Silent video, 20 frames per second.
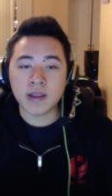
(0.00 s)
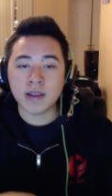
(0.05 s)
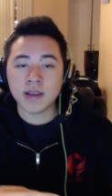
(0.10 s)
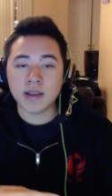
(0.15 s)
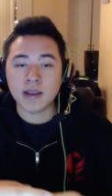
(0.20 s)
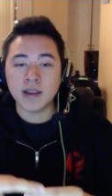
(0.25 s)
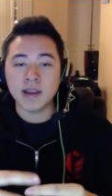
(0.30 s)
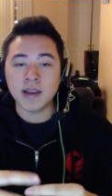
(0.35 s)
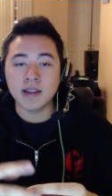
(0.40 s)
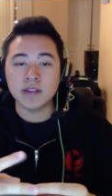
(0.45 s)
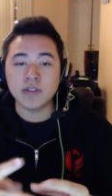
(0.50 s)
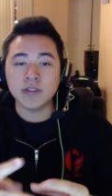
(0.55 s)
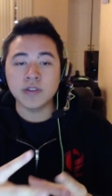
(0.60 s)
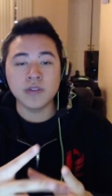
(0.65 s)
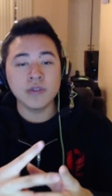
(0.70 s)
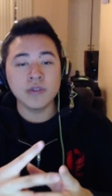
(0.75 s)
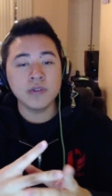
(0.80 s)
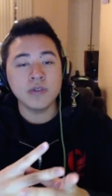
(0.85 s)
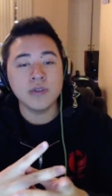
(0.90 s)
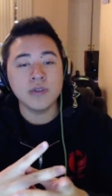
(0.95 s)
And
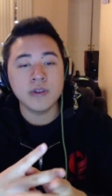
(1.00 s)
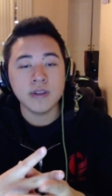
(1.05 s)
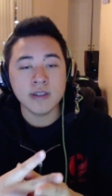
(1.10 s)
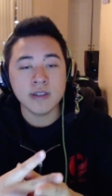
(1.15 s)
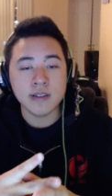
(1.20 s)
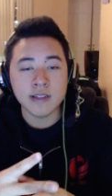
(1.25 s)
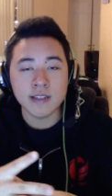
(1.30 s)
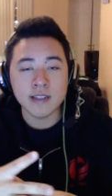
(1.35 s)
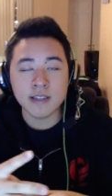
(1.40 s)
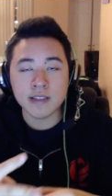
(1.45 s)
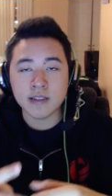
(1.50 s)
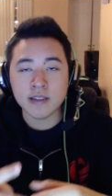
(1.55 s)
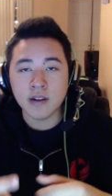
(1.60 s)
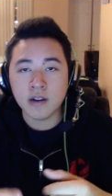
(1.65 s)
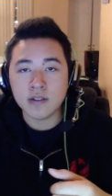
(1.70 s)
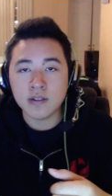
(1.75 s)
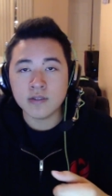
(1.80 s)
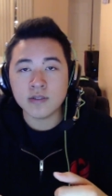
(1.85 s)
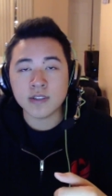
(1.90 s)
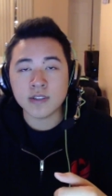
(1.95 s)
two, he
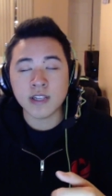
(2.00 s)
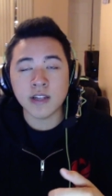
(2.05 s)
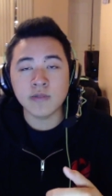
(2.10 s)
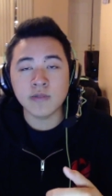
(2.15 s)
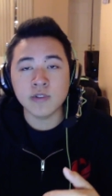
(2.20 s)
also said